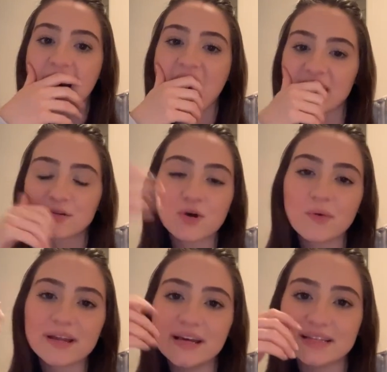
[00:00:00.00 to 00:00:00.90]
I don't know
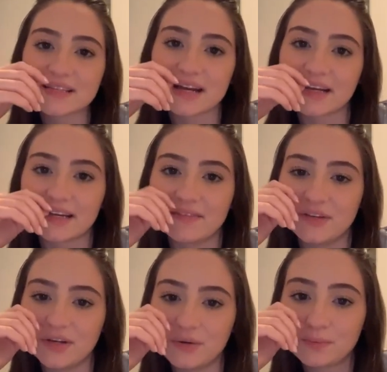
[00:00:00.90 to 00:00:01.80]
what hint I could give
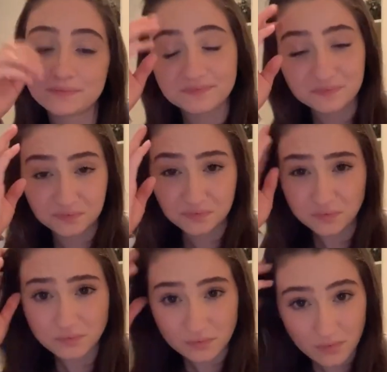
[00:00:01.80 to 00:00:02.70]
you
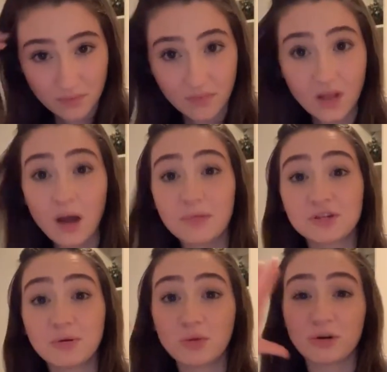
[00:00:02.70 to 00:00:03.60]
about
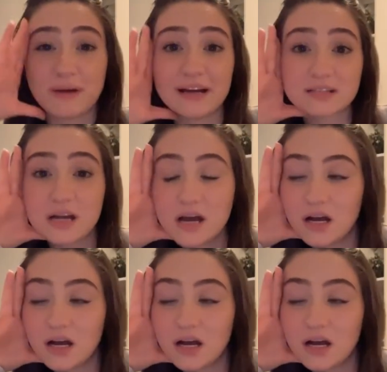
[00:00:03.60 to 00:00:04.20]
the Book of Boys Pass.